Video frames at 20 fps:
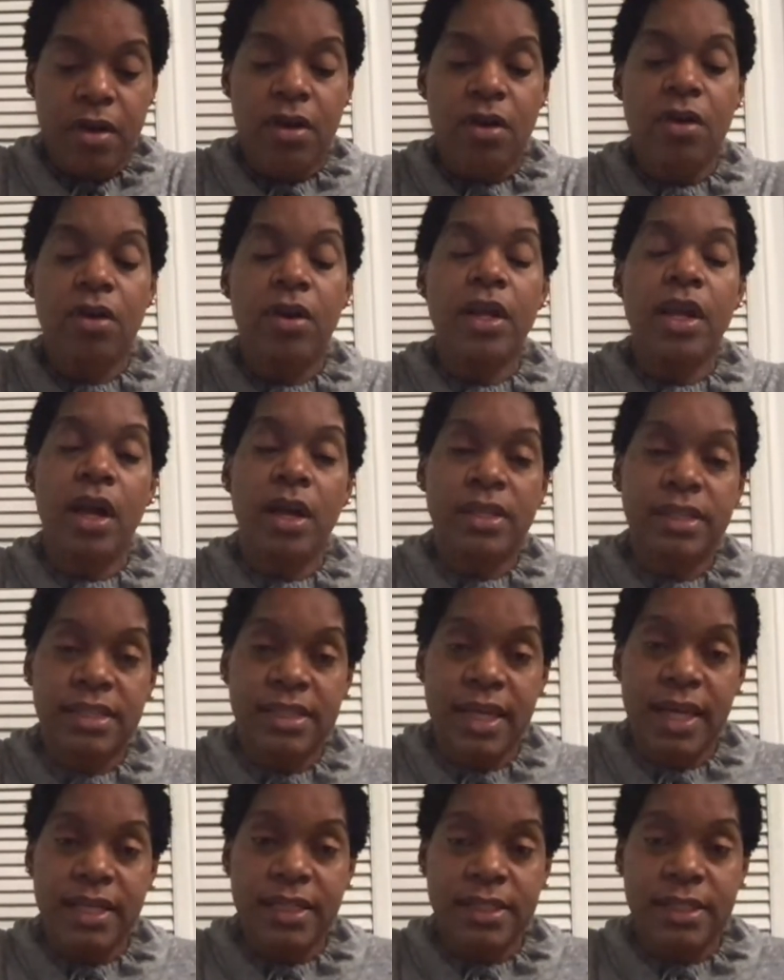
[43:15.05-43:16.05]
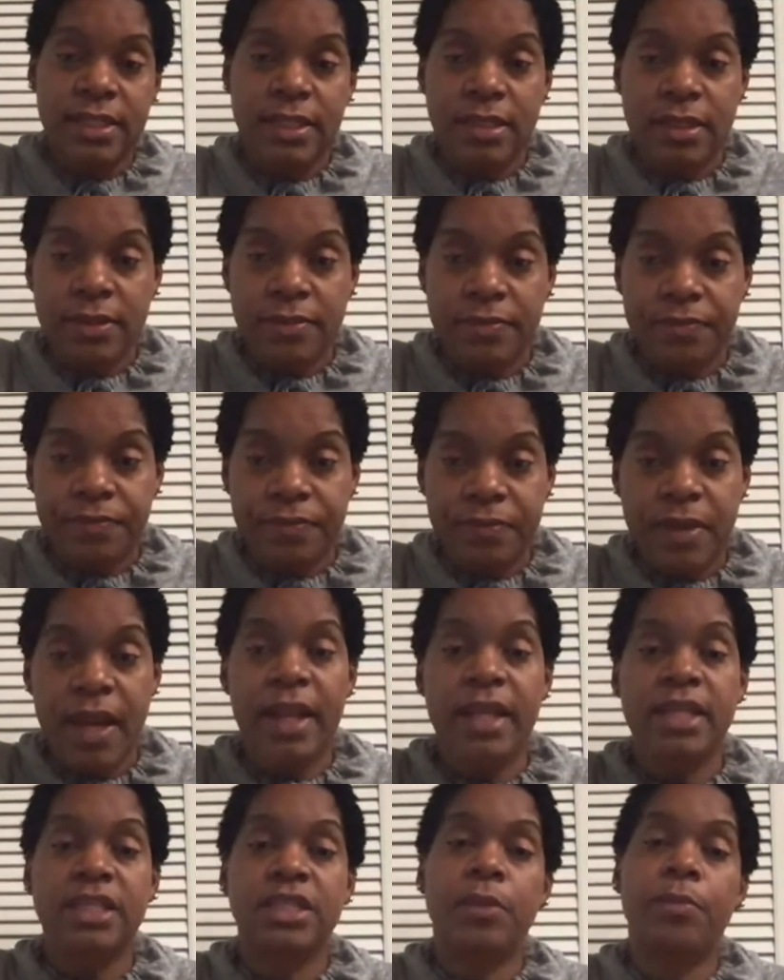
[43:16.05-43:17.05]
Early onset,
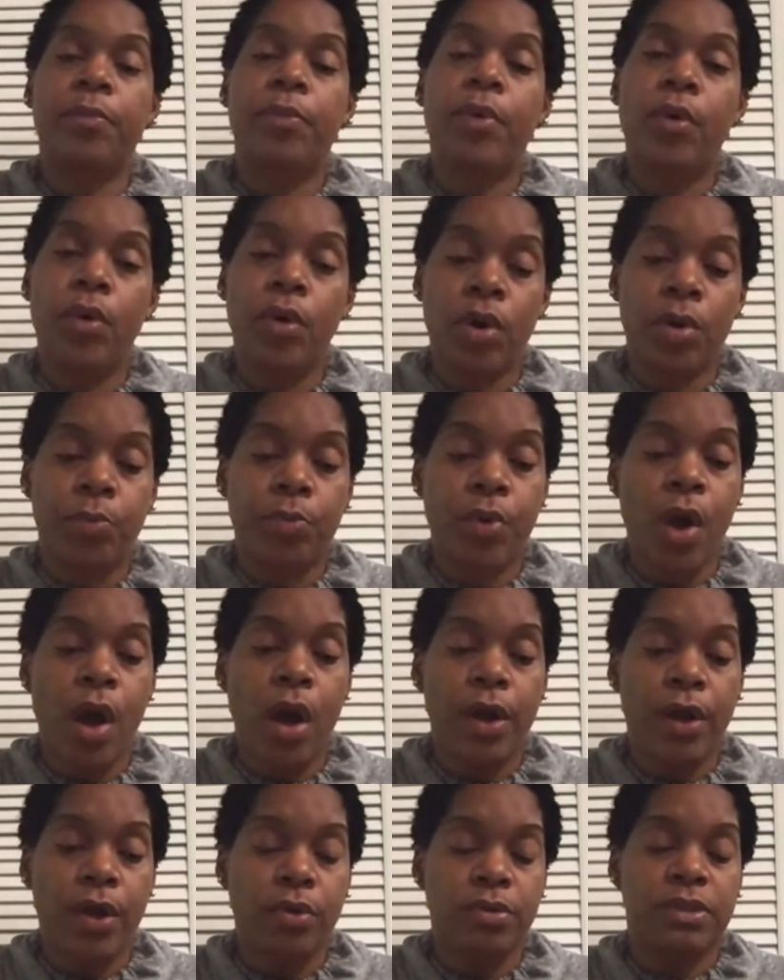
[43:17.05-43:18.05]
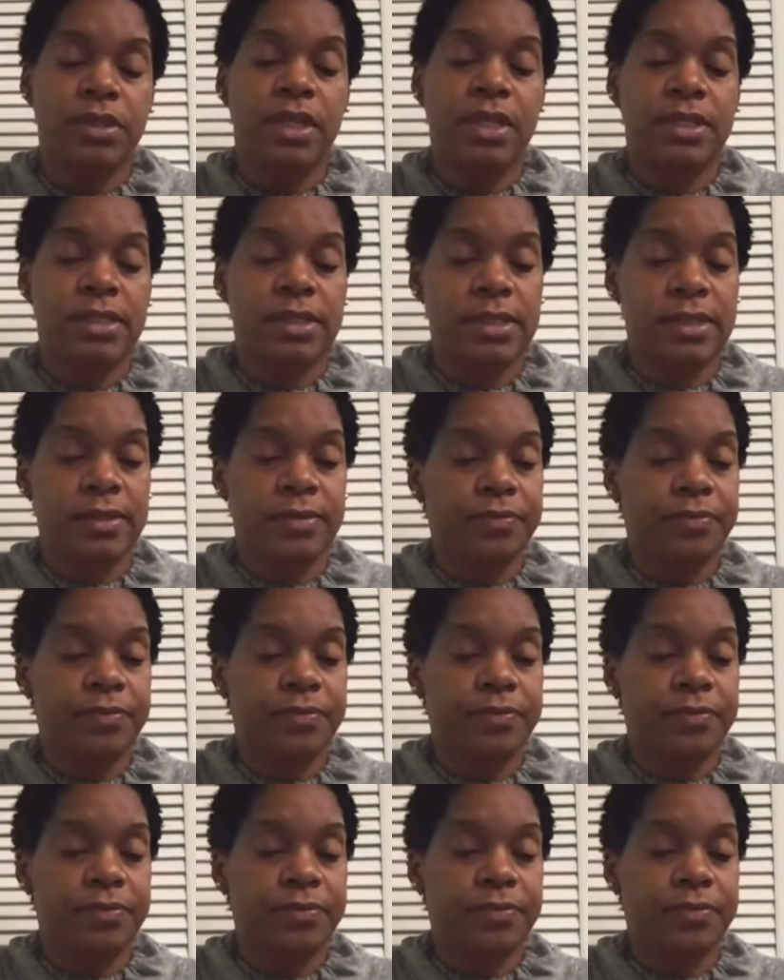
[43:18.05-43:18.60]
and it's a poor prognosis.